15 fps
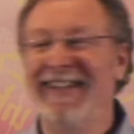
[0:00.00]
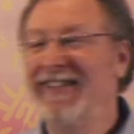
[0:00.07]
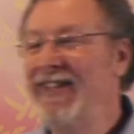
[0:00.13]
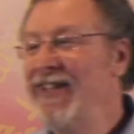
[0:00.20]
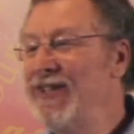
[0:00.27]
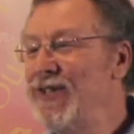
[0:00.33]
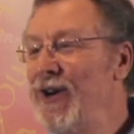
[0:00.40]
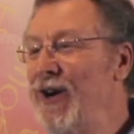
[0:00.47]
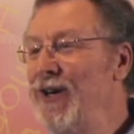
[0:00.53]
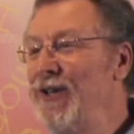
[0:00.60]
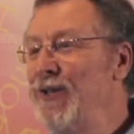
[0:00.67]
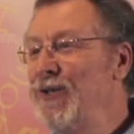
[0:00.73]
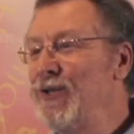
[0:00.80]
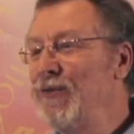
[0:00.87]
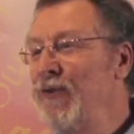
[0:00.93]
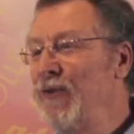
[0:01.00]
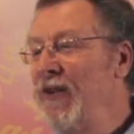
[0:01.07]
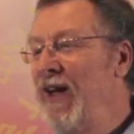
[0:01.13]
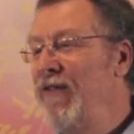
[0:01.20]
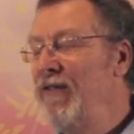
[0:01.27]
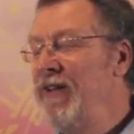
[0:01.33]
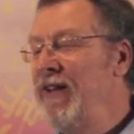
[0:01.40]
These aren't useful
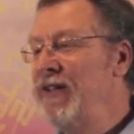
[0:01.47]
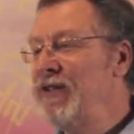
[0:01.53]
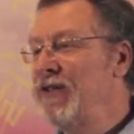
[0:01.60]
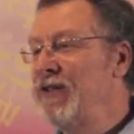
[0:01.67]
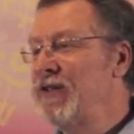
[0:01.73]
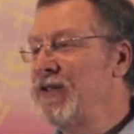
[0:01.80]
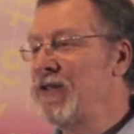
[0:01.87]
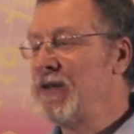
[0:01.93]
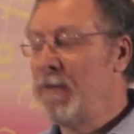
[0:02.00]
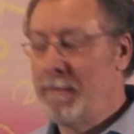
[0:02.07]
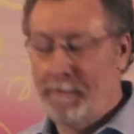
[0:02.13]
definitions.